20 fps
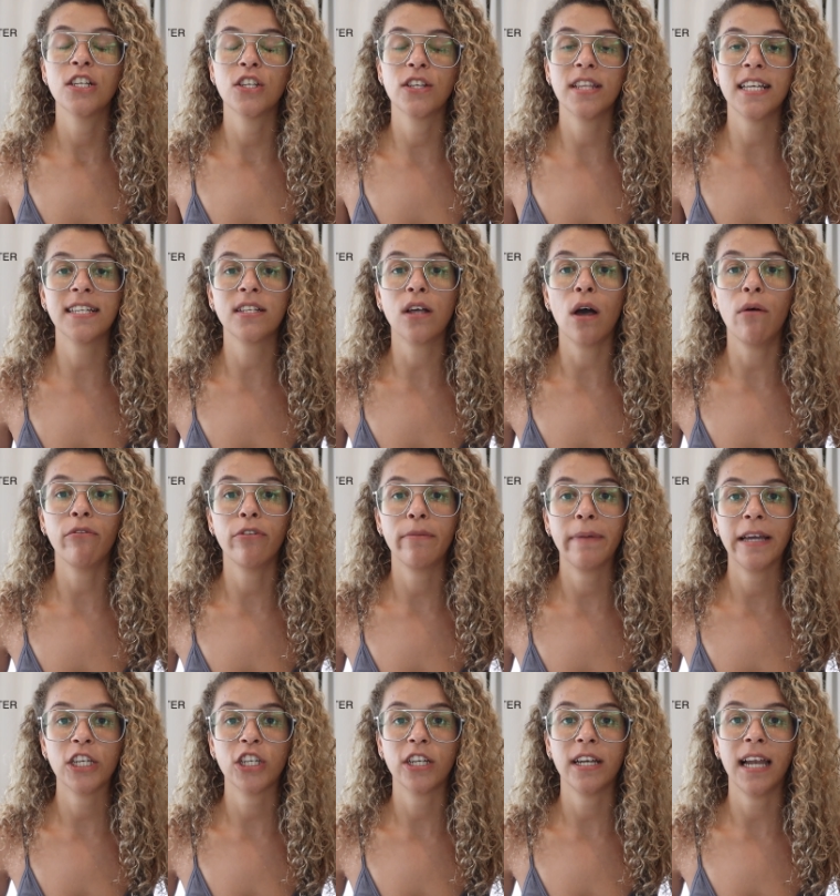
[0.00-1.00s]
So this
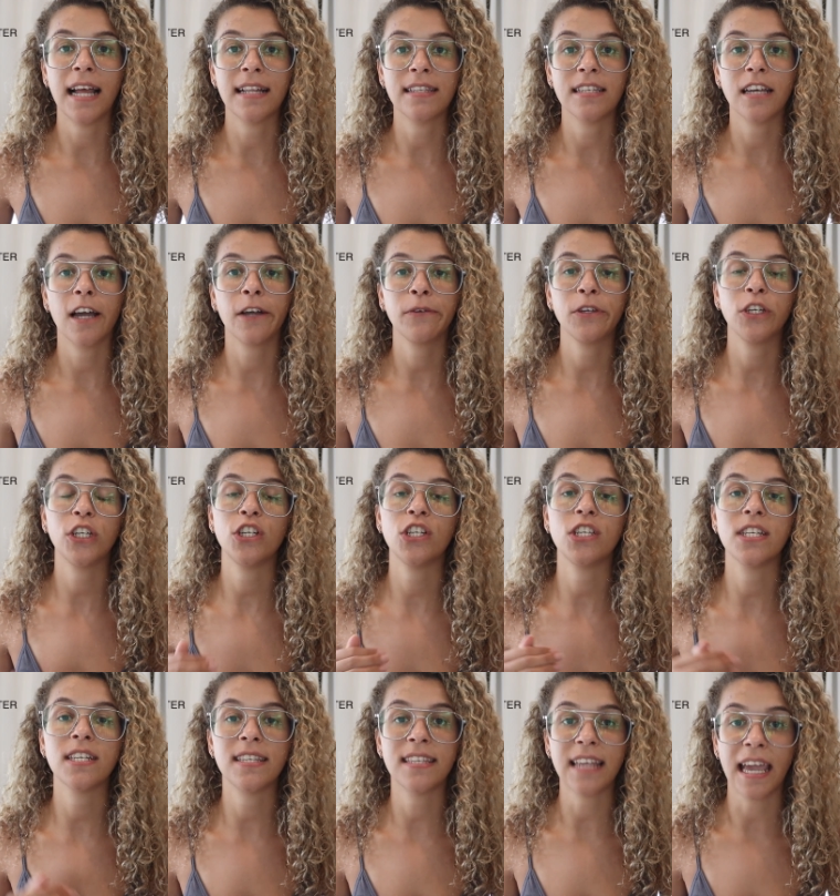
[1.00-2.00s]
confirmation letter, you need
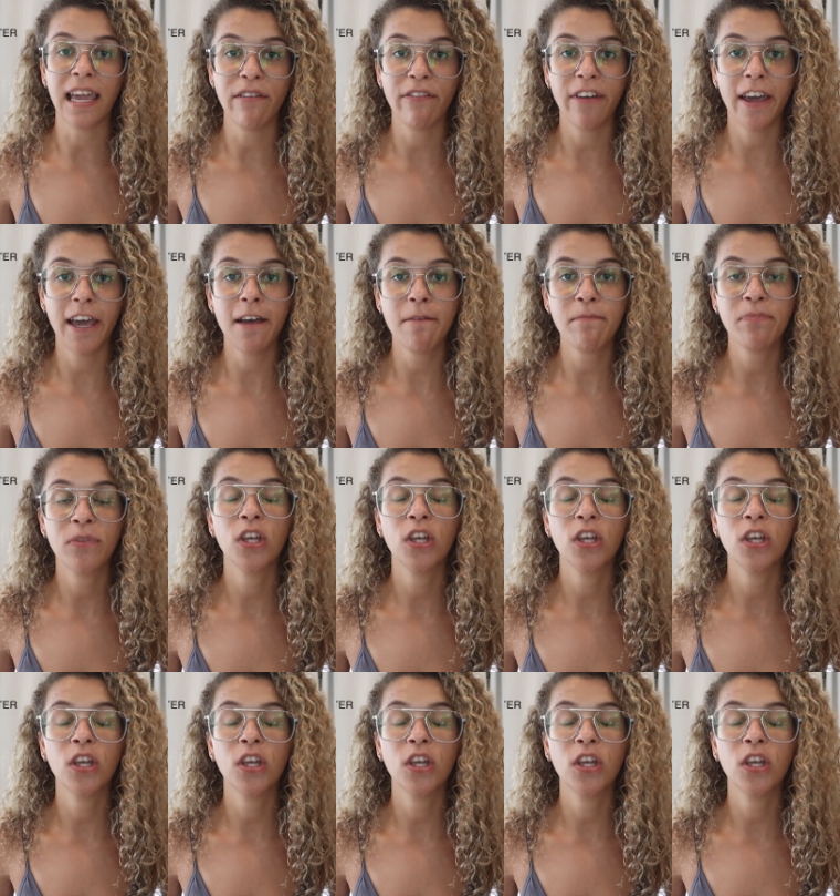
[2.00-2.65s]
to save it.